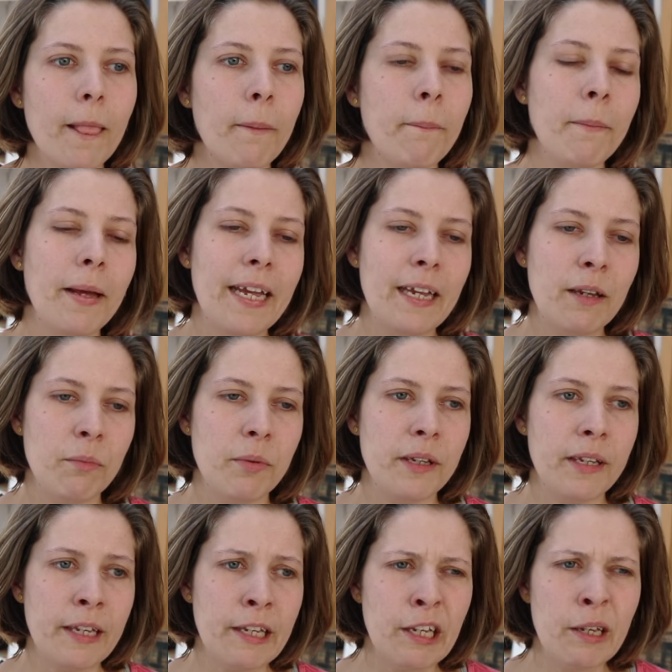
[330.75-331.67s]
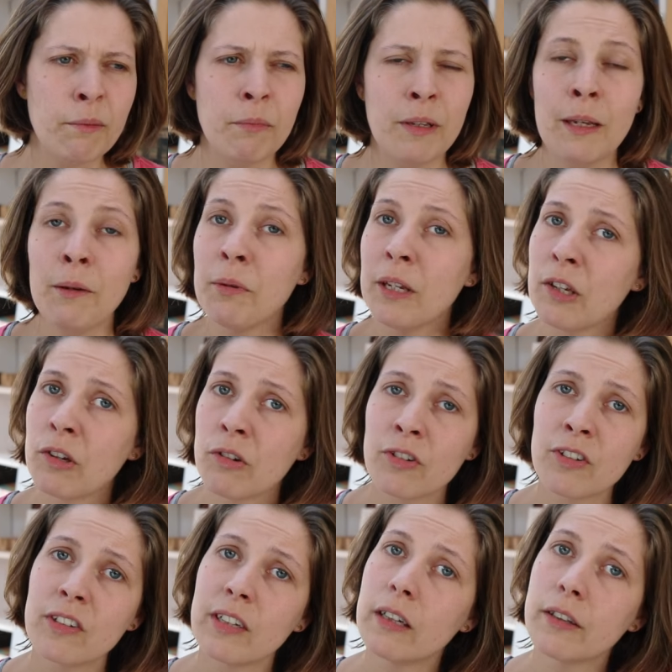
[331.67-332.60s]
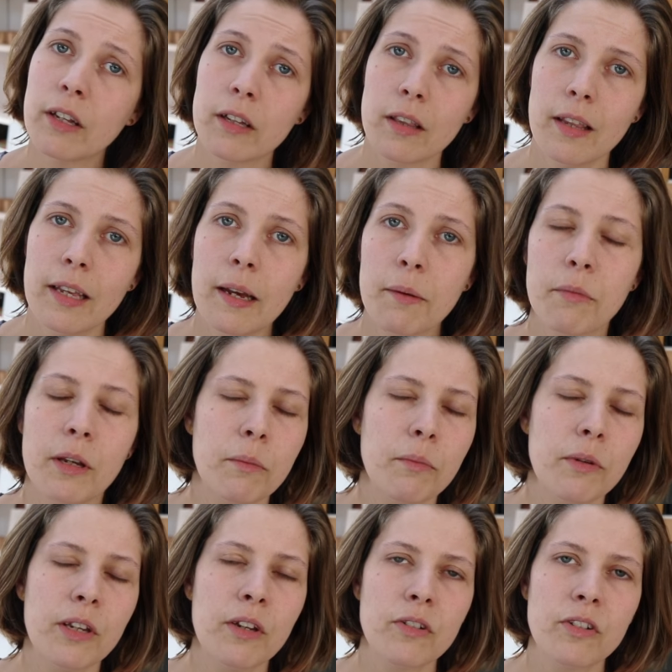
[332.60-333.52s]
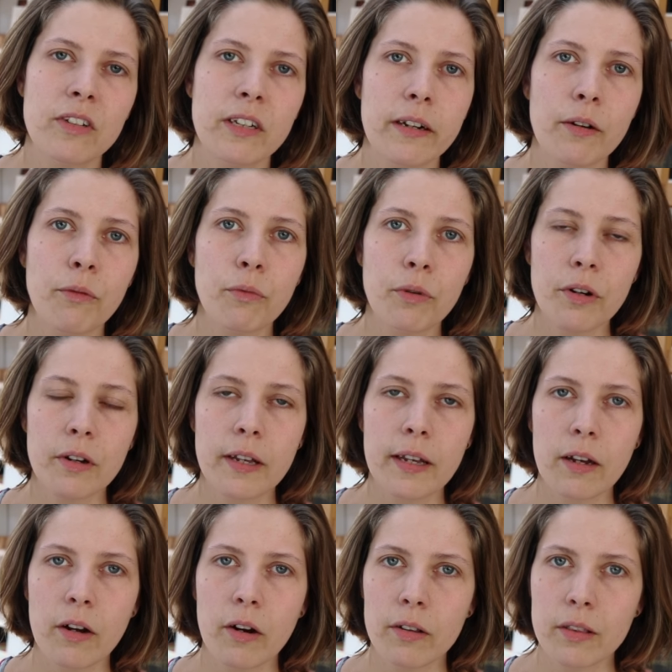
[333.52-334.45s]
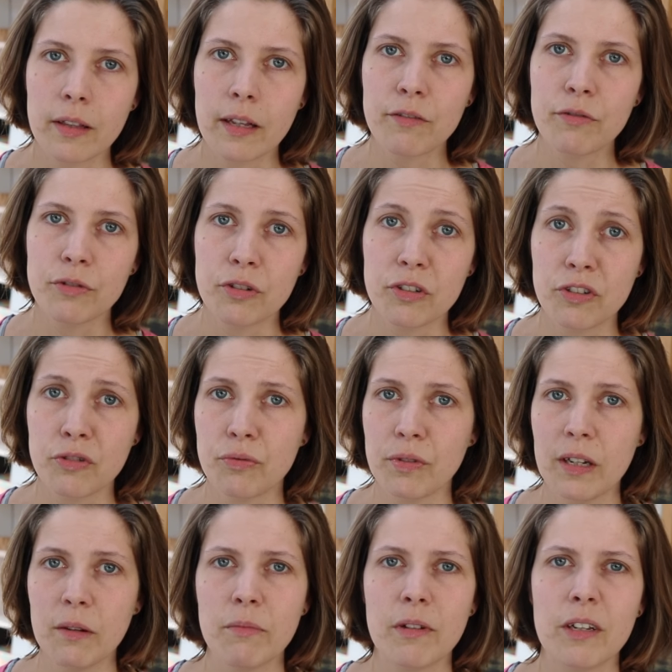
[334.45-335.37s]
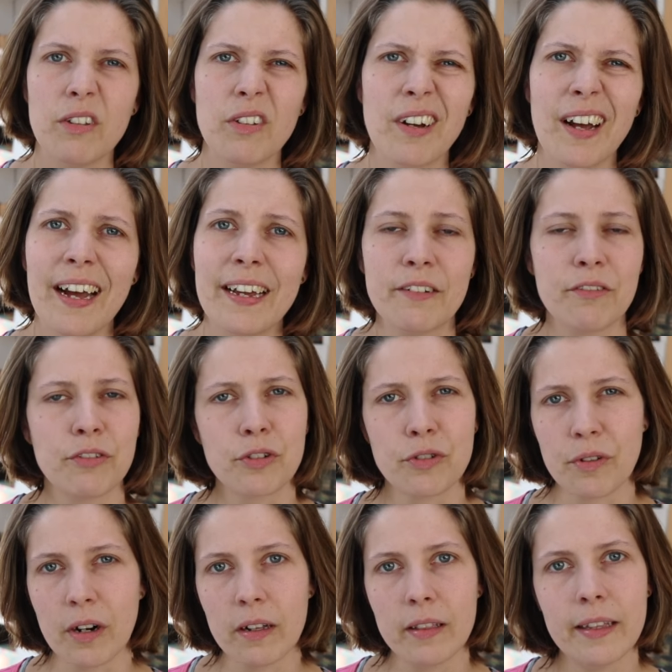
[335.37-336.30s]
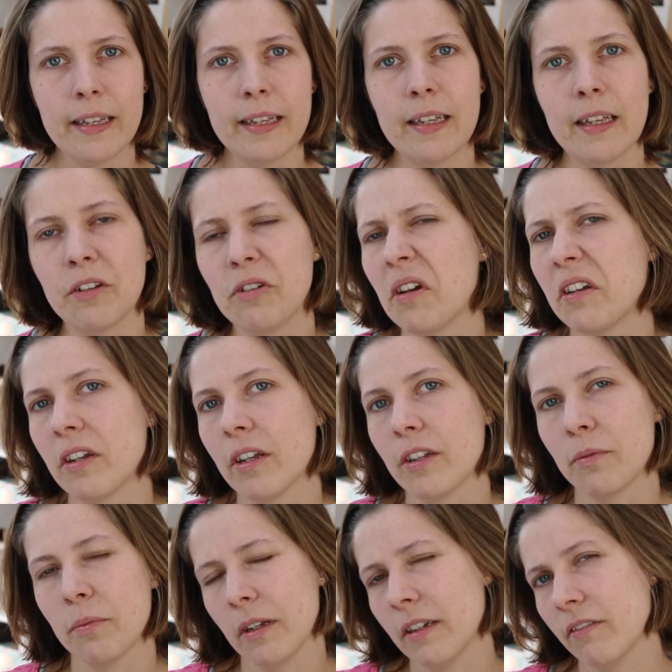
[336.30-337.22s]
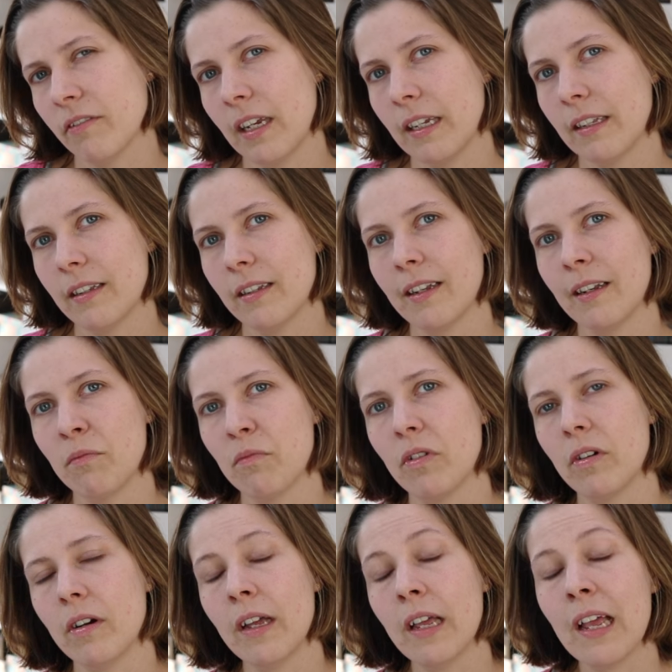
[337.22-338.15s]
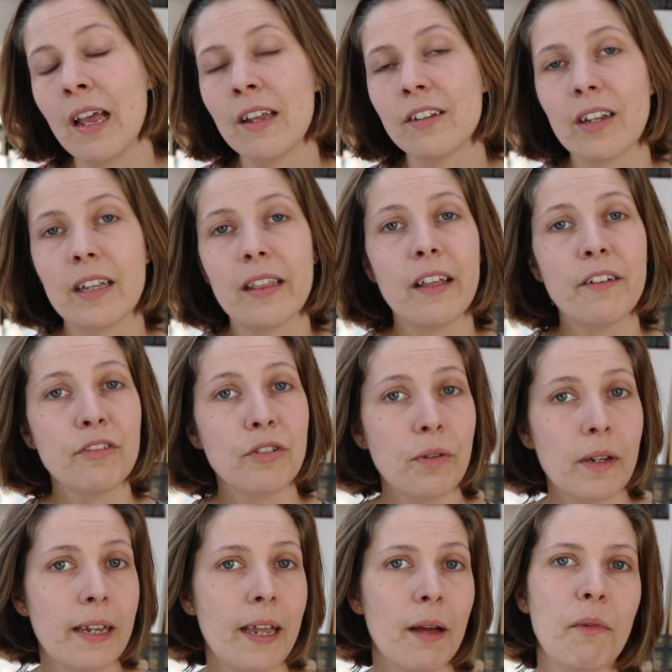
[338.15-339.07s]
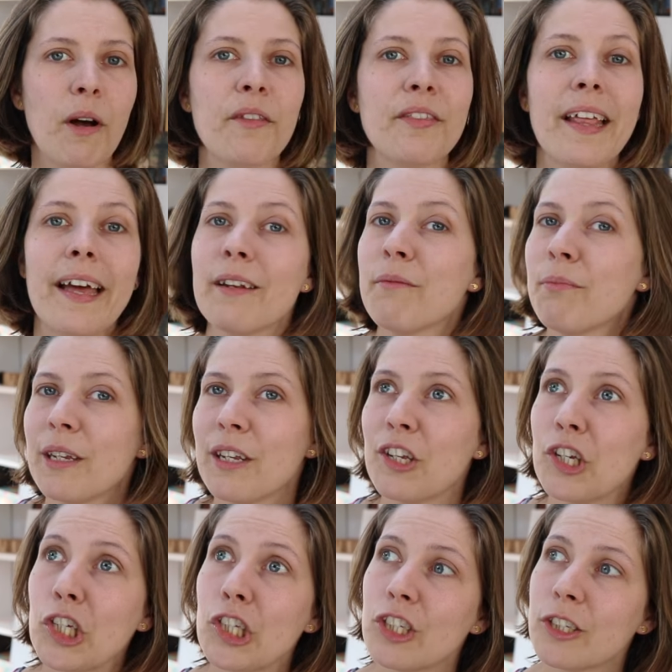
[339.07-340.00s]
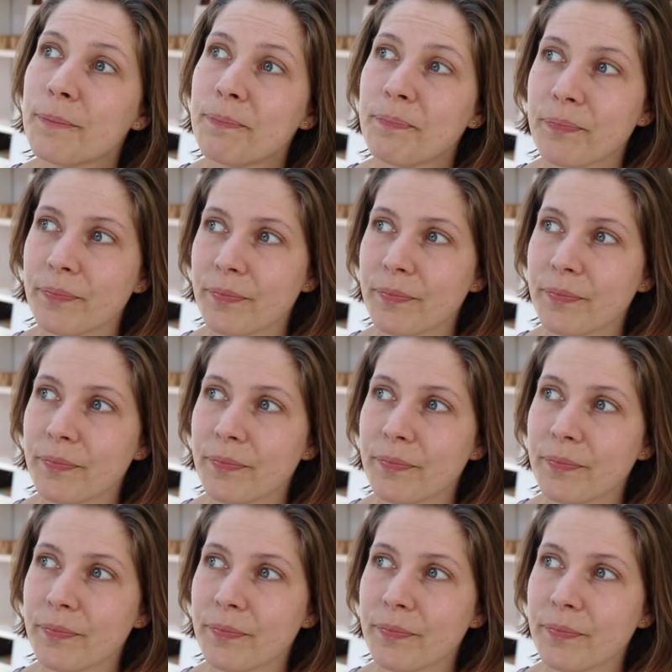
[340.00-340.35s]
Maybe maybe you're still not there. Maybe you're still working on that first dream and you're kind of struggling and you're not motivated anymore. So I'd love to hear about that because